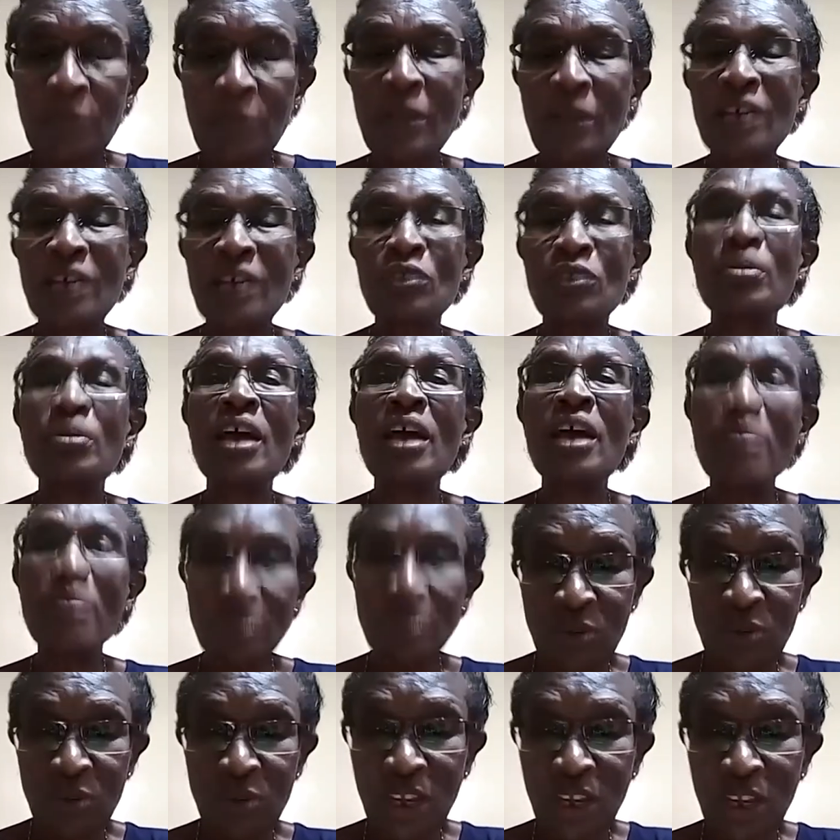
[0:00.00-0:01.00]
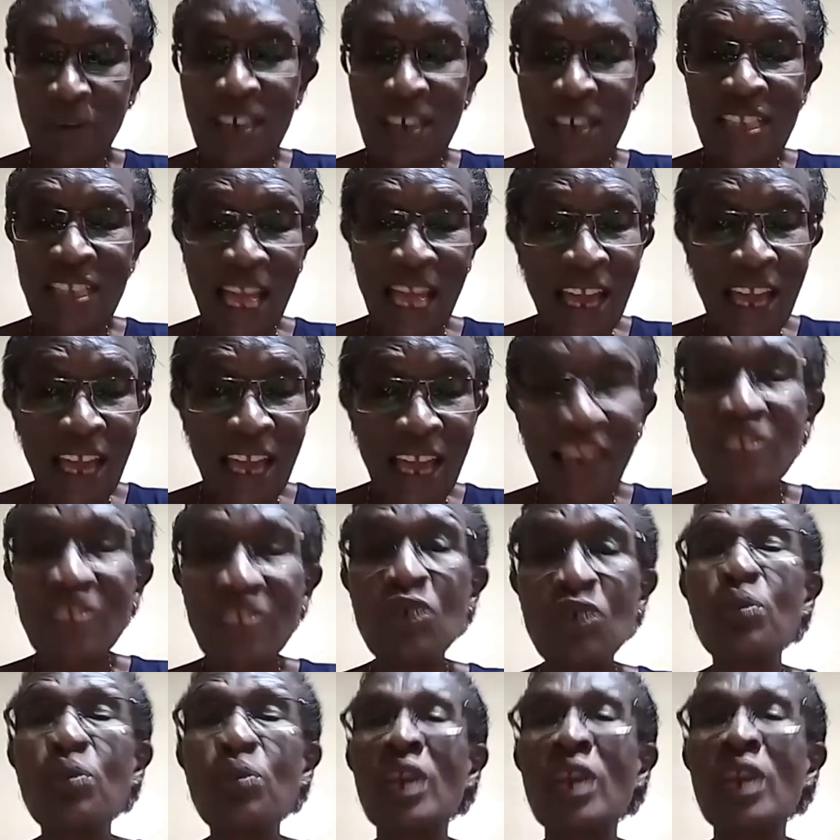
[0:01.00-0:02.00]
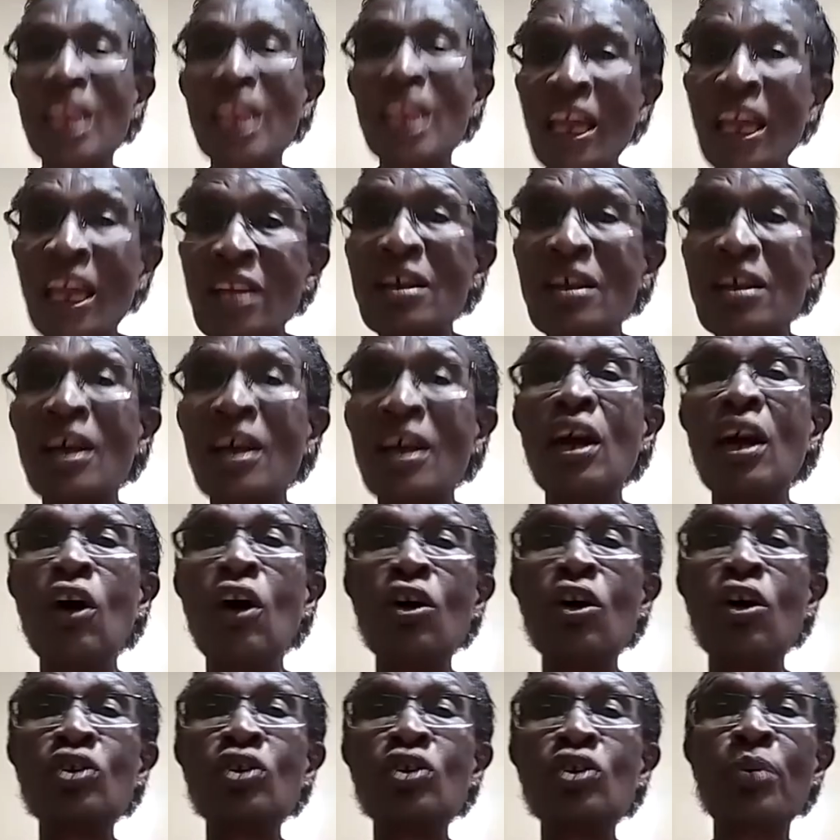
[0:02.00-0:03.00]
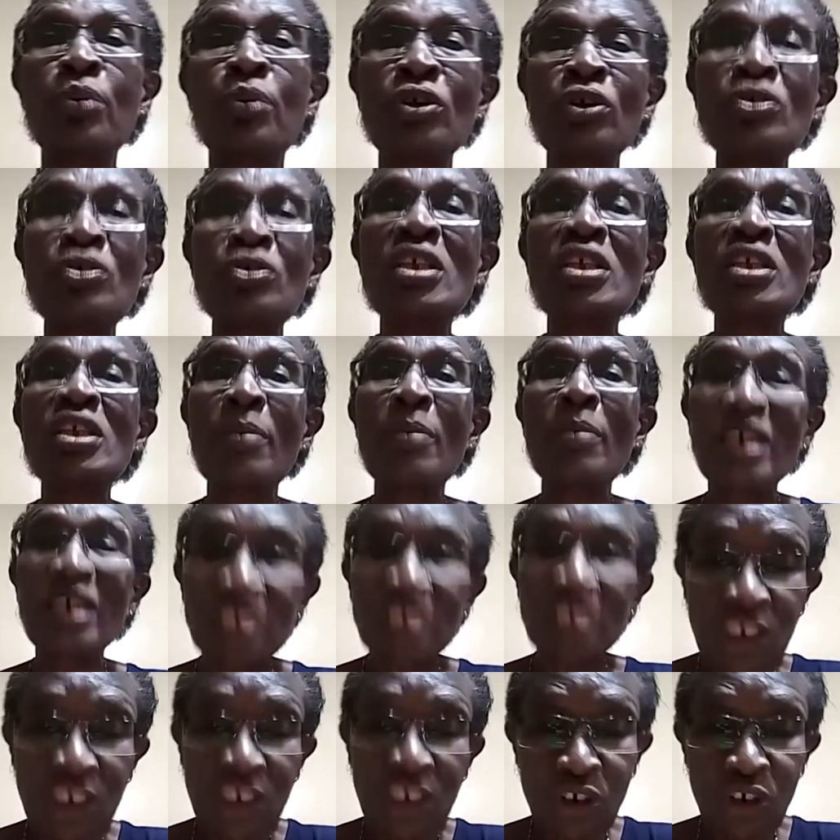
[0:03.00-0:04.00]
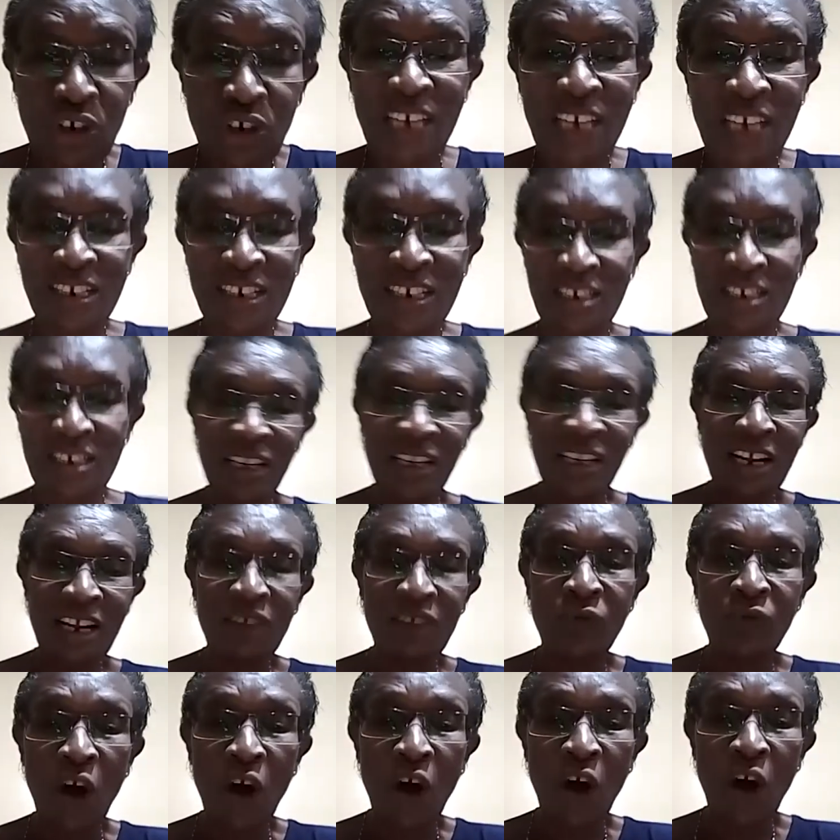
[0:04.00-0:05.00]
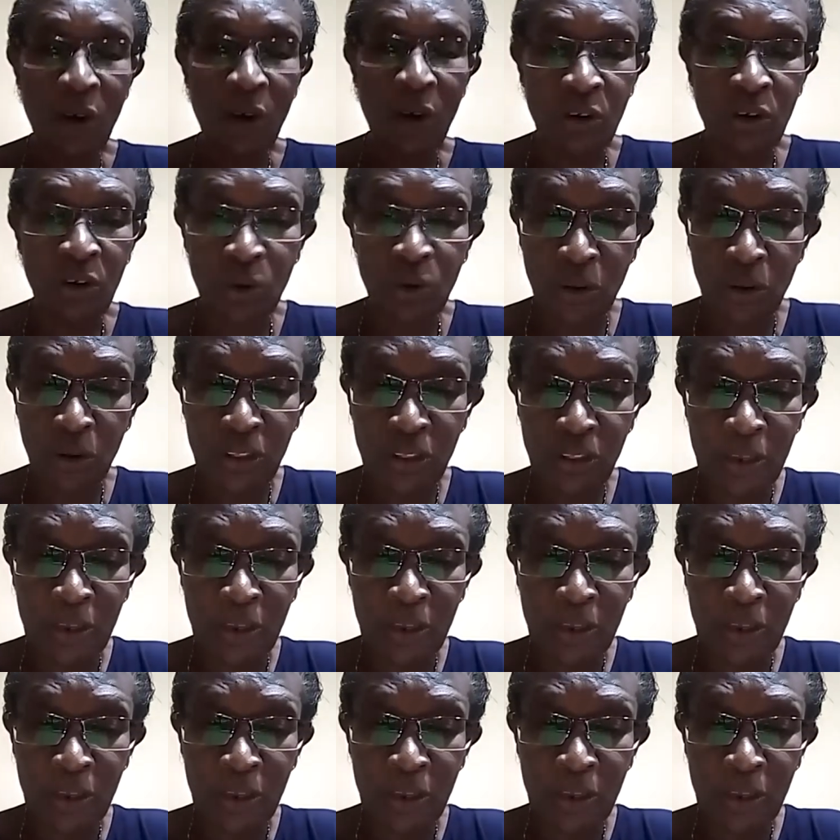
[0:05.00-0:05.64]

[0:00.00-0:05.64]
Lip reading: to be able to give us the energy we need or to produce the material that is needed for our growth.